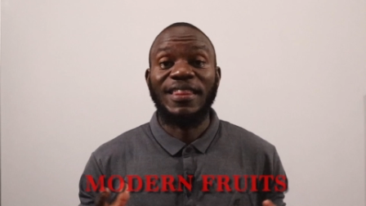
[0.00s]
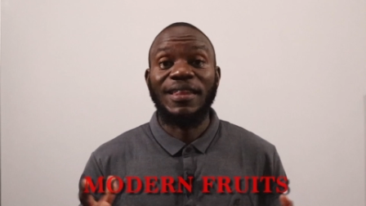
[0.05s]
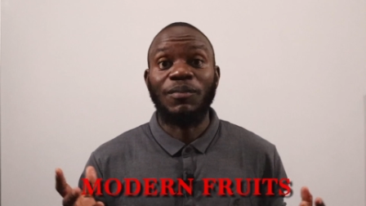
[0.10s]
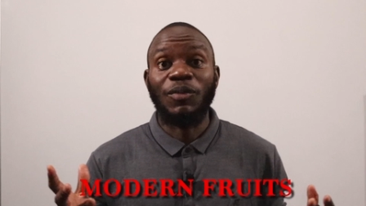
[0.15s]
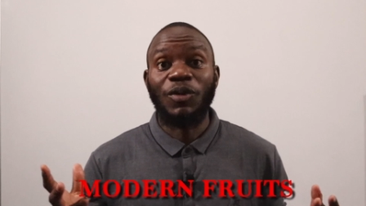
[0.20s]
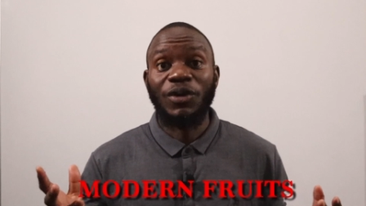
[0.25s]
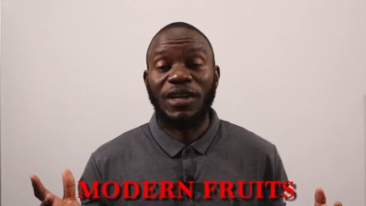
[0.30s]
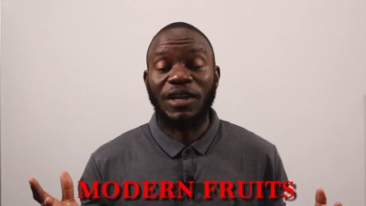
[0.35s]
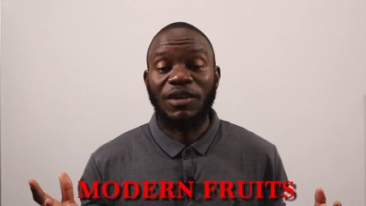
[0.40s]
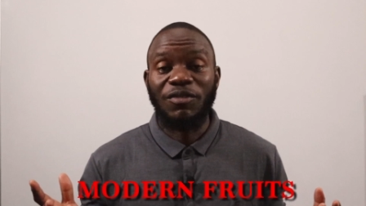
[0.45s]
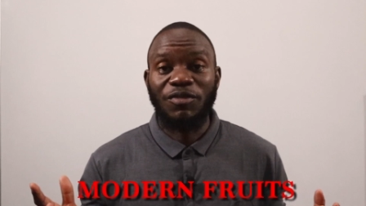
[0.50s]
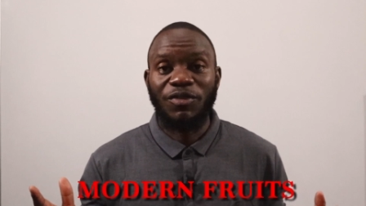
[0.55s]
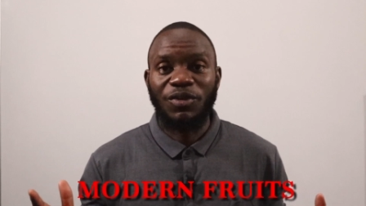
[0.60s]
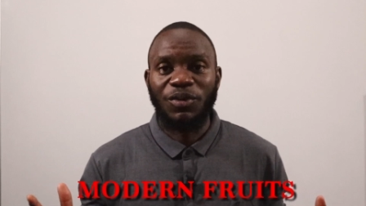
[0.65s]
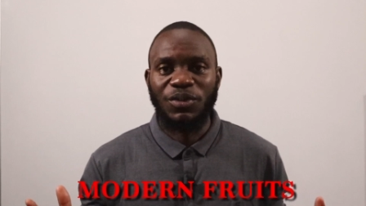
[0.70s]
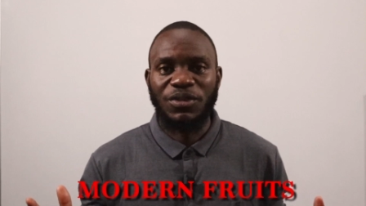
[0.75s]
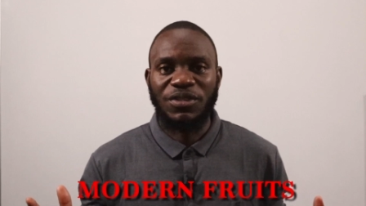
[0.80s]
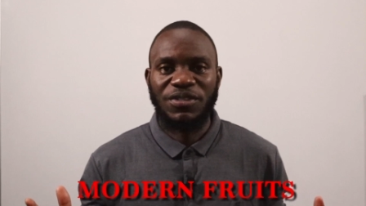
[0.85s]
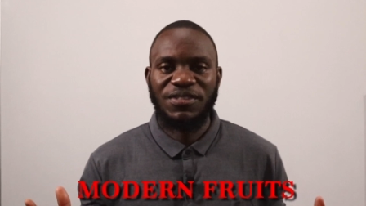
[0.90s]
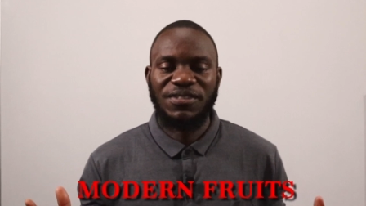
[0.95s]
the modern
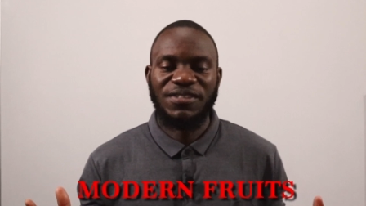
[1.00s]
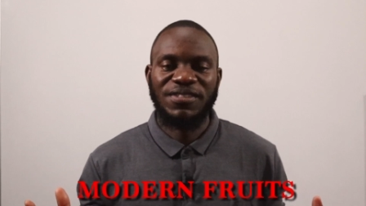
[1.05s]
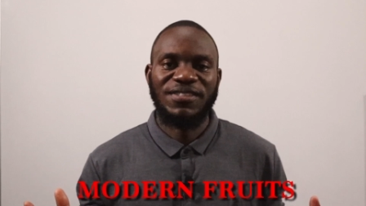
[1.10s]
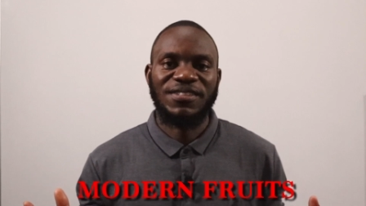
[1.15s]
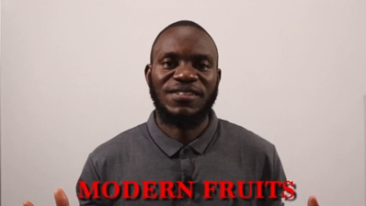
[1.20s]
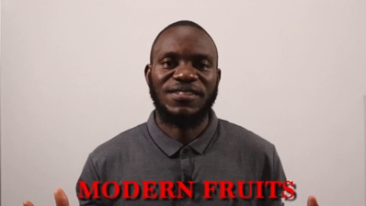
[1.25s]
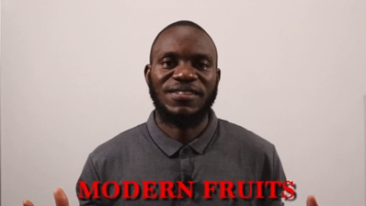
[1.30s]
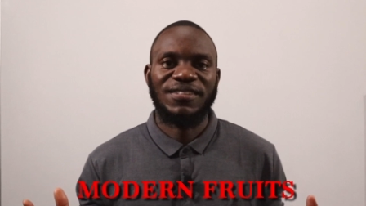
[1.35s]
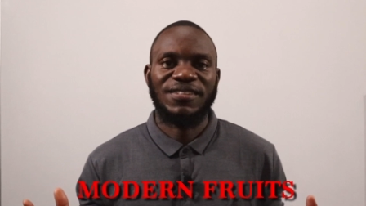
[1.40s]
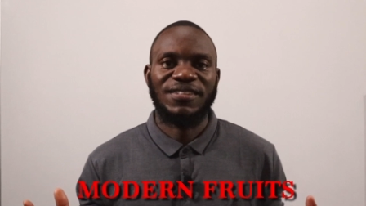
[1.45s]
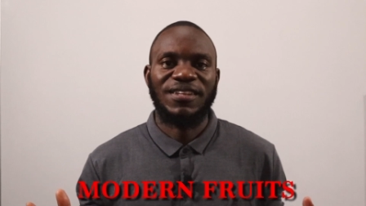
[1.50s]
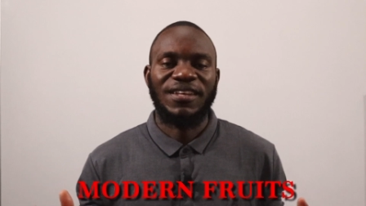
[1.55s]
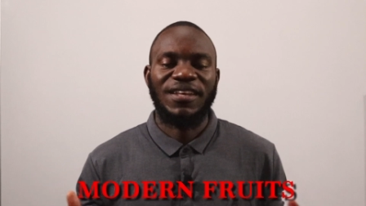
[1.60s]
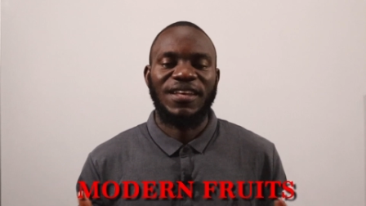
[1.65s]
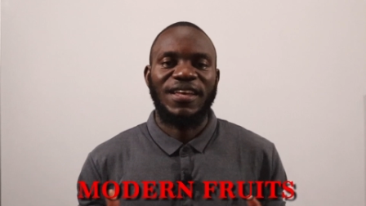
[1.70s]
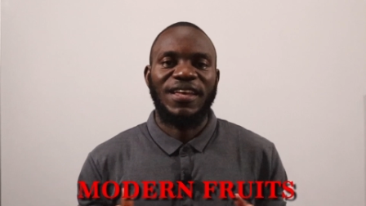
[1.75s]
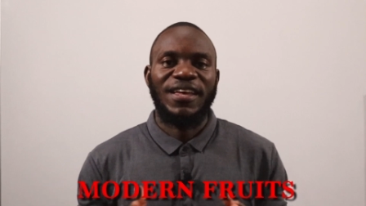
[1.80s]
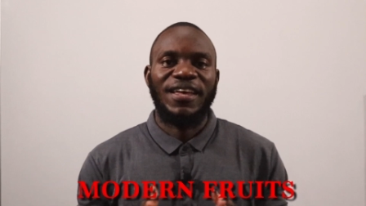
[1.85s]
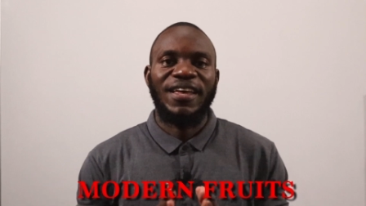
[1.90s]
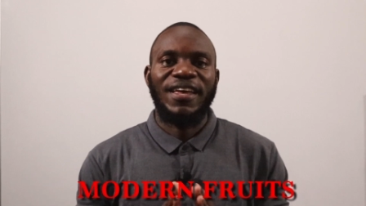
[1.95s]
fruits.
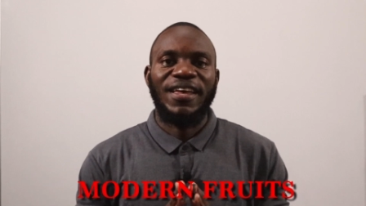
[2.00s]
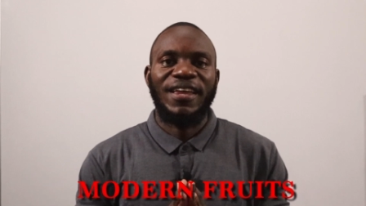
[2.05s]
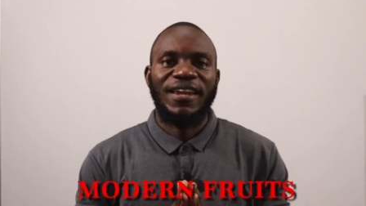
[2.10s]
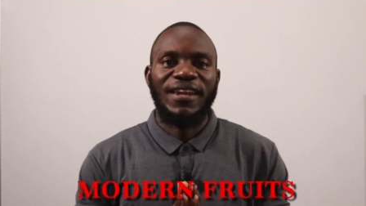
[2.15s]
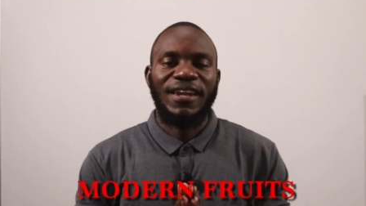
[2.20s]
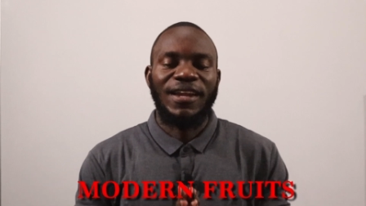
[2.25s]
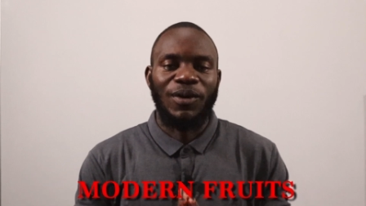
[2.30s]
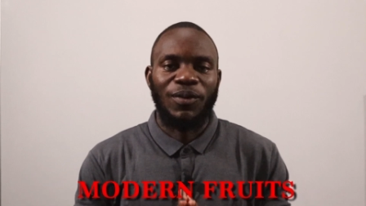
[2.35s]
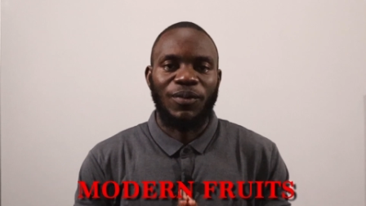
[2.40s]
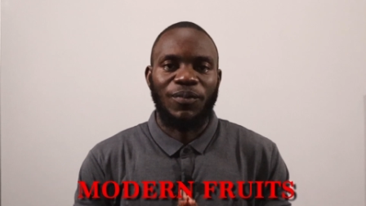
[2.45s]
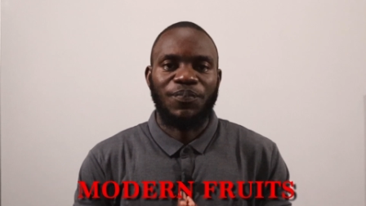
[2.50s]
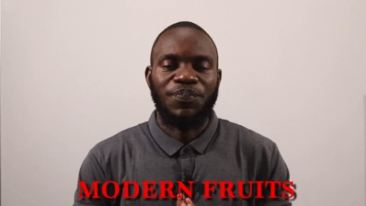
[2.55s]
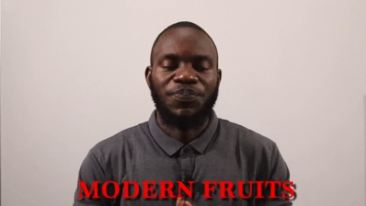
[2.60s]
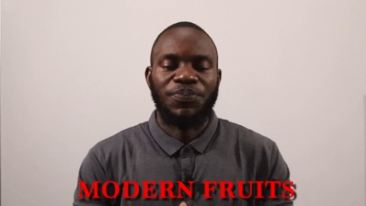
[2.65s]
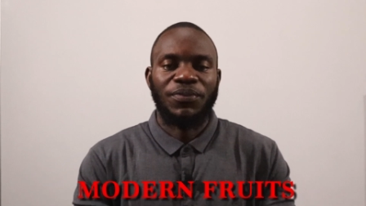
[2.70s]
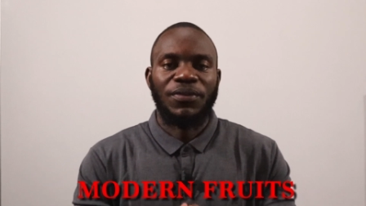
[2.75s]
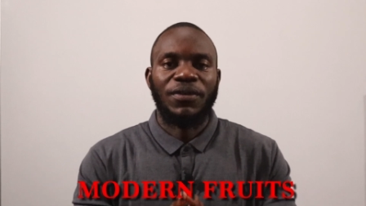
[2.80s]
Now,